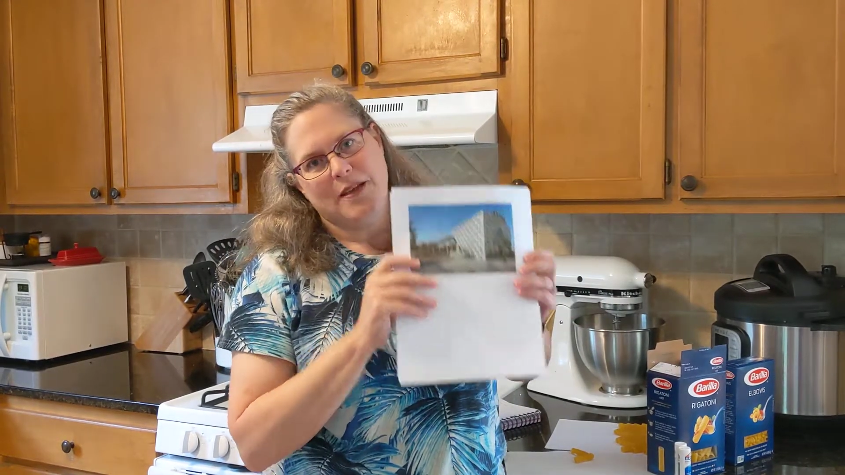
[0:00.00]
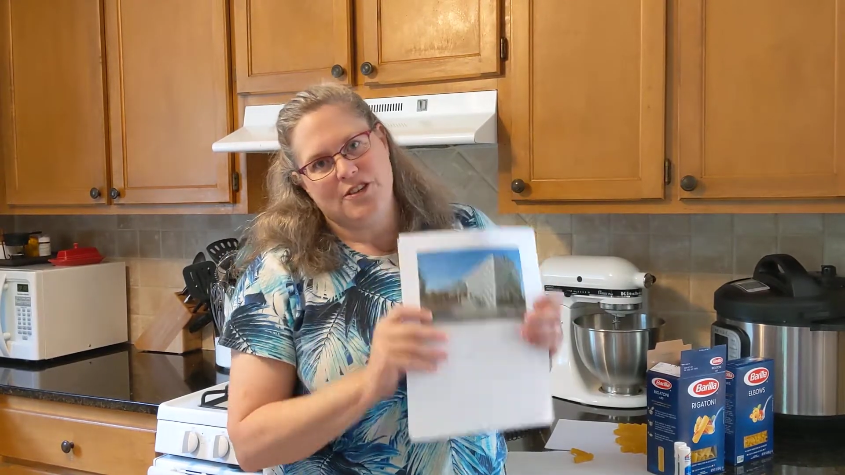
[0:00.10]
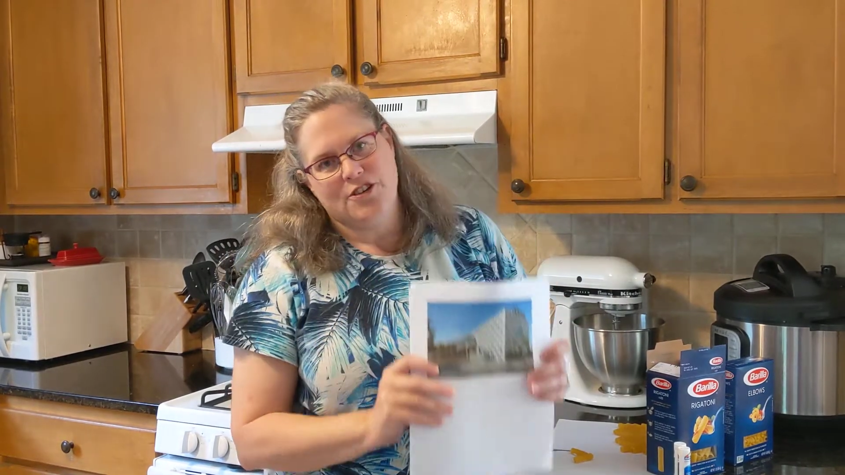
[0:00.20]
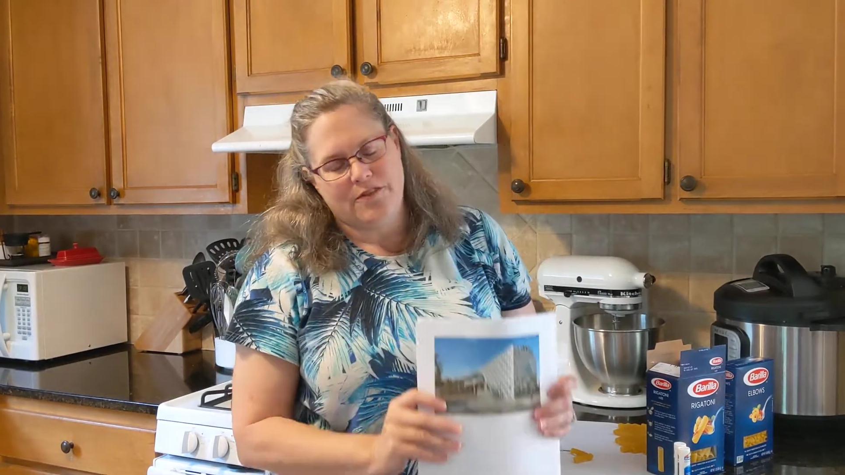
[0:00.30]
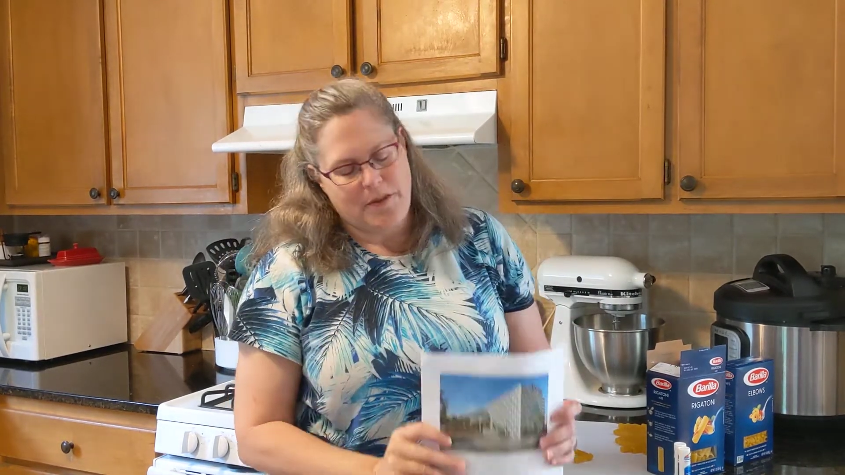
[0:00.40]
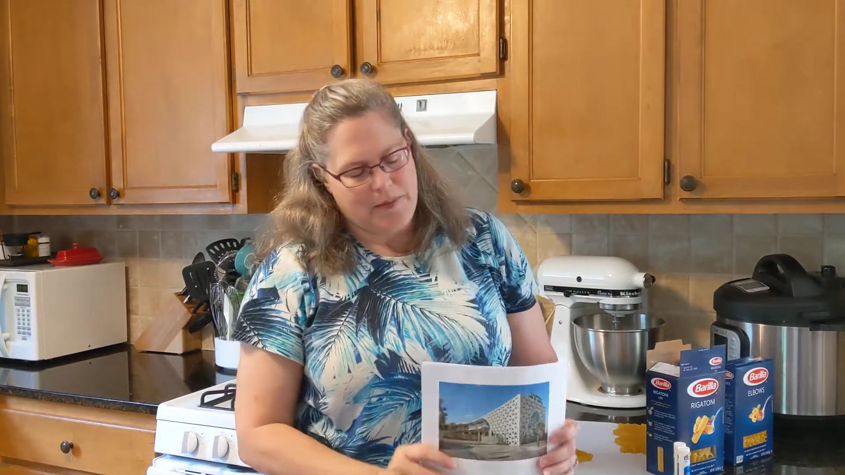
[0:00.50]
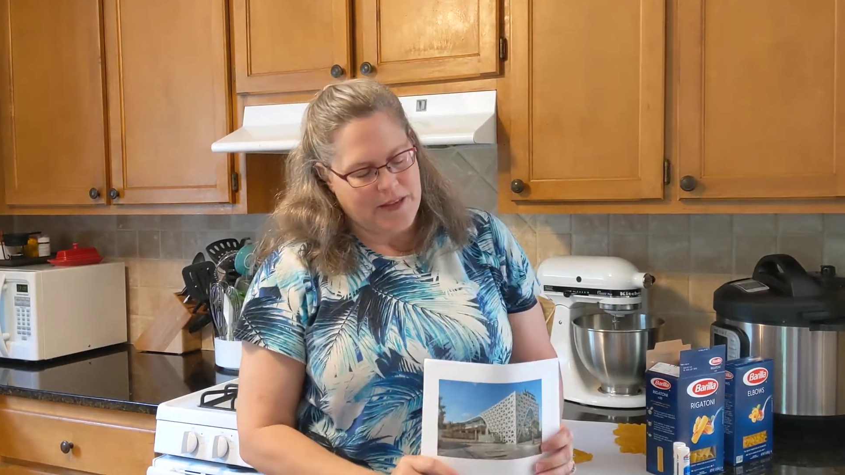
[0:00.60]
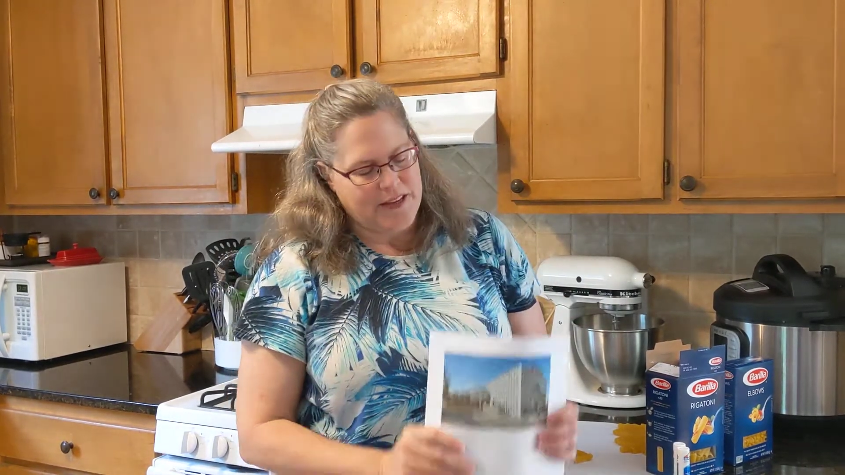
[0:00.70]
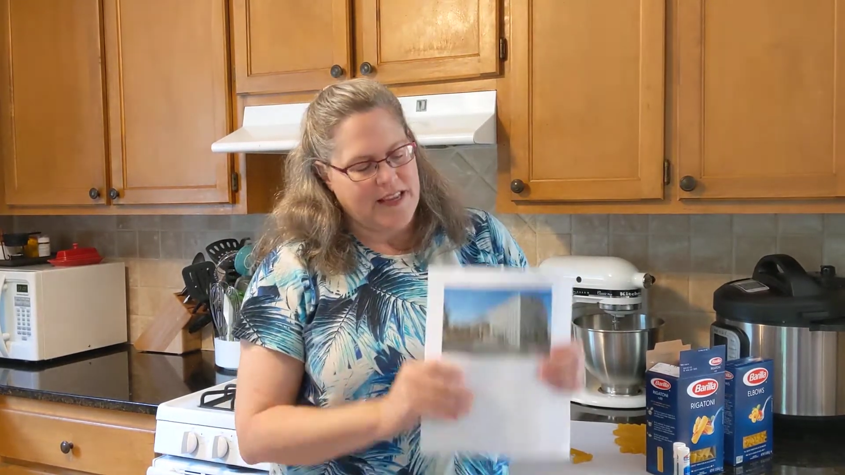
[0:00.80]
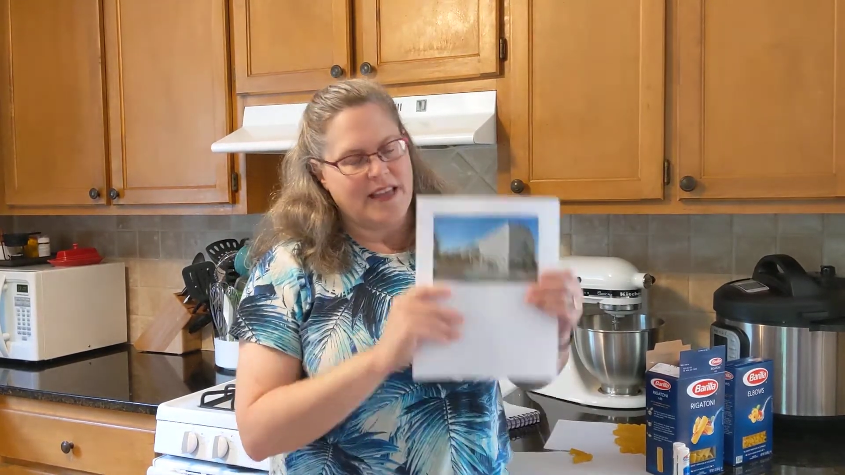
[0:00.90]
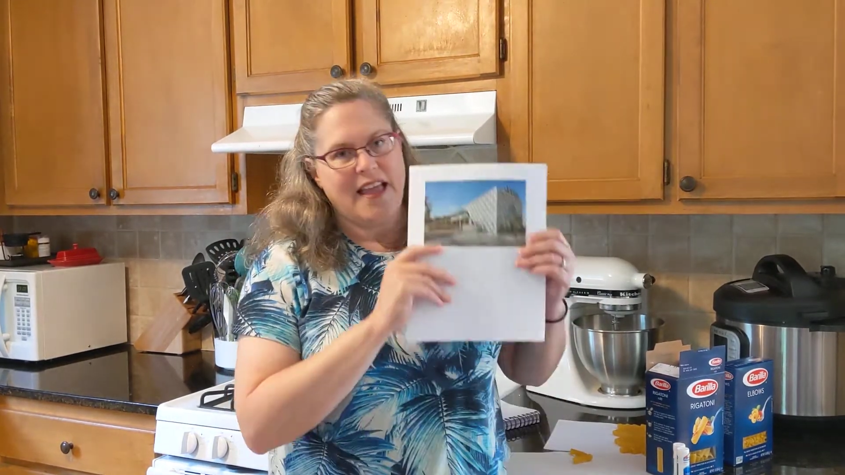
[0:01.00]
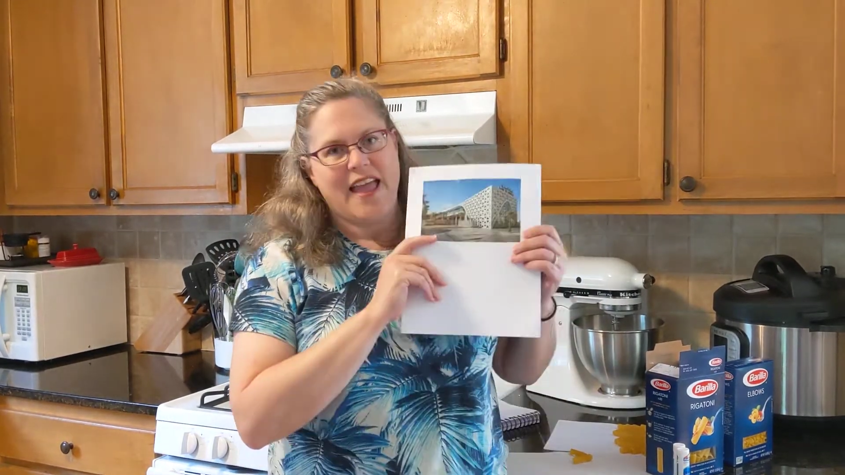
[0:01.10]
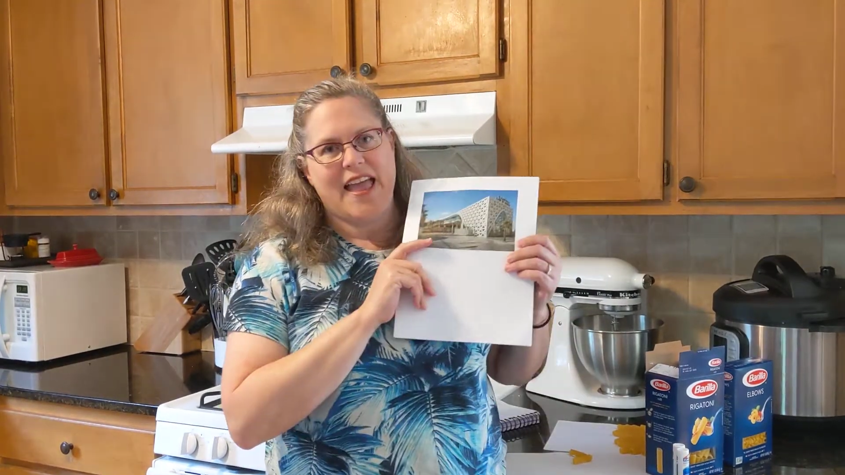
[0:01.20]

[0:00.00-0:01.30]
picture of a building,